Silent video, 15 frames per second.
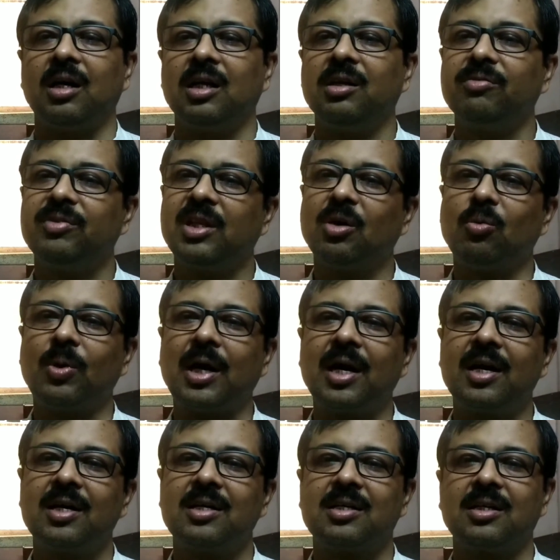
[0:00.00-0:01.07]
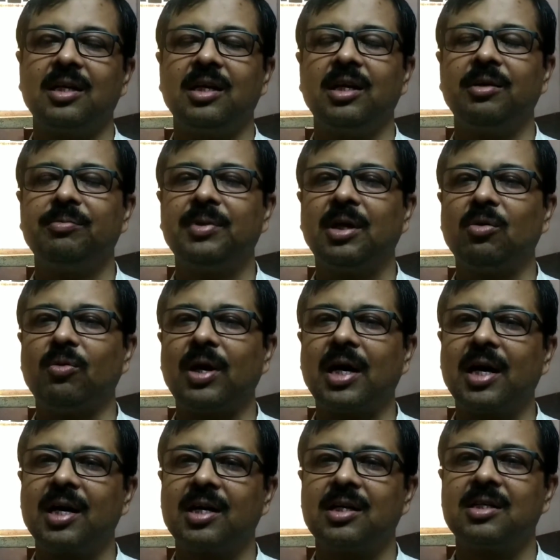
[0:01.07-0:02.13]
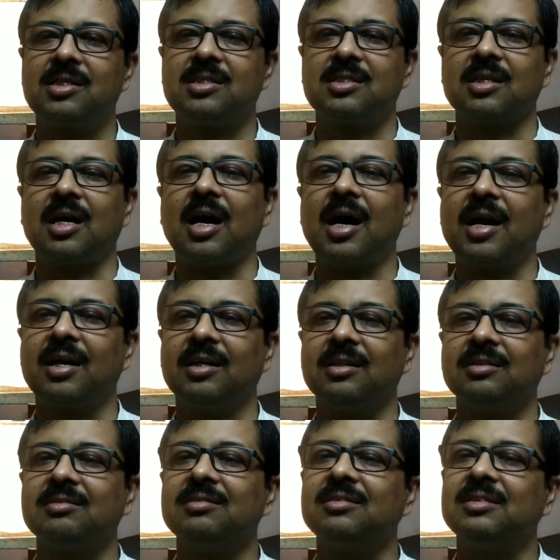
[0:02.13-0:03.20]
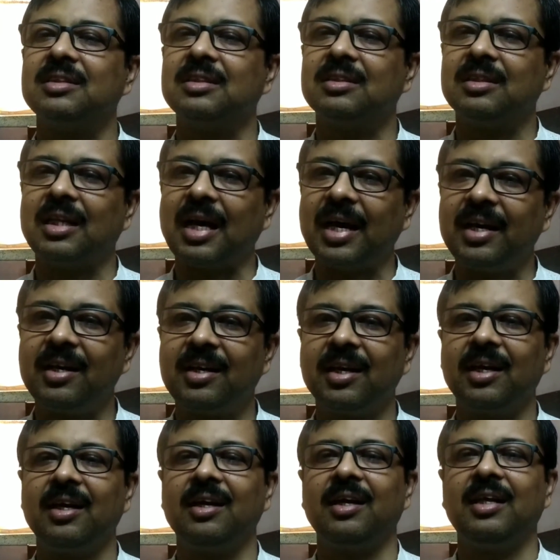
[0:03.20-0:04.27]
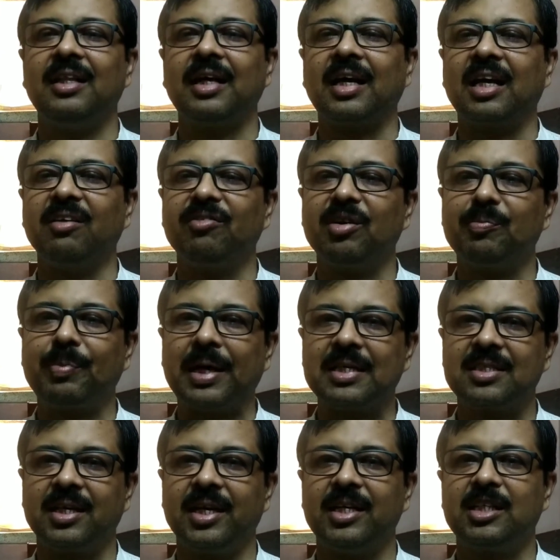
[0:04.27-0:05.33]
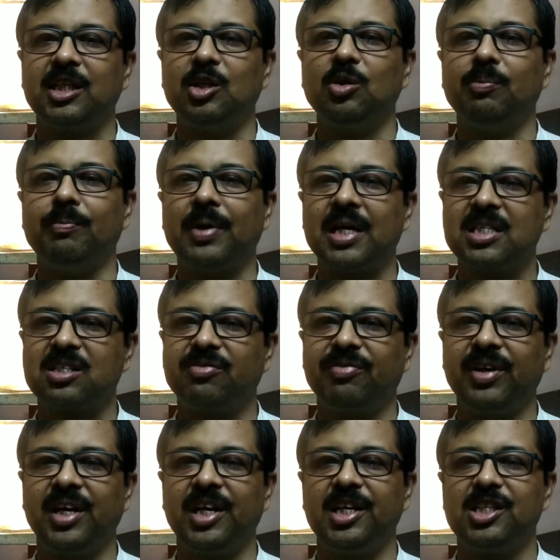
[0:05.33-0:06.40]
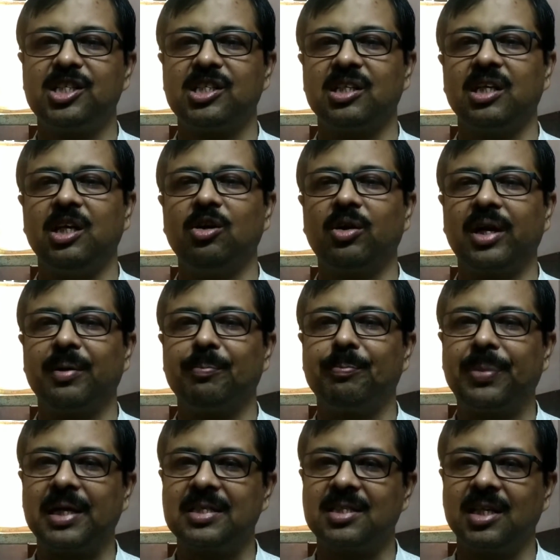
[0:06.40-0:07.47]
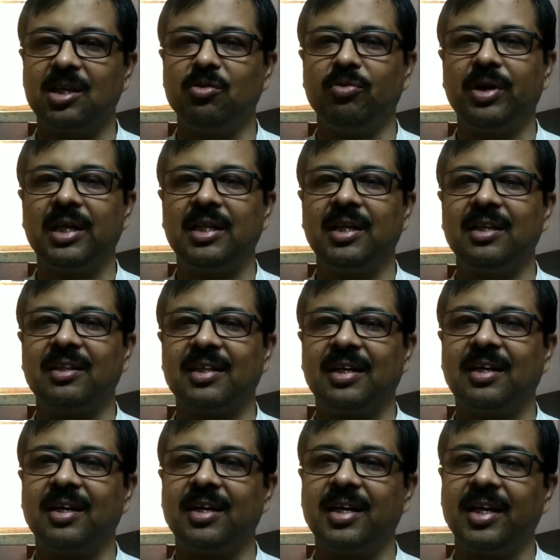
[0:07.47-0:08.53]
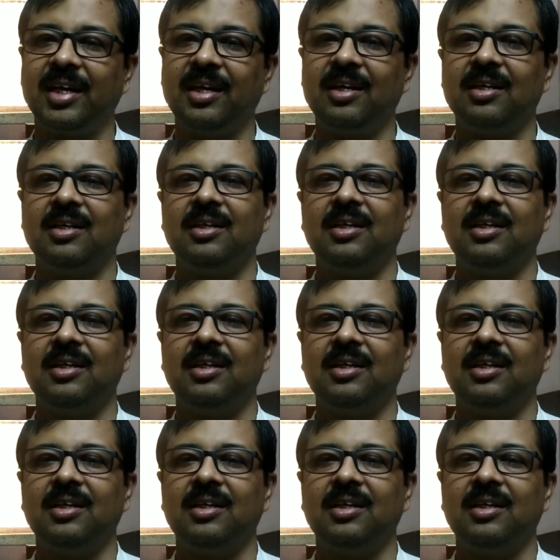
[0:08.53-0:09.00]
if the words are 90 in the given passage, you must finish your precis within 30.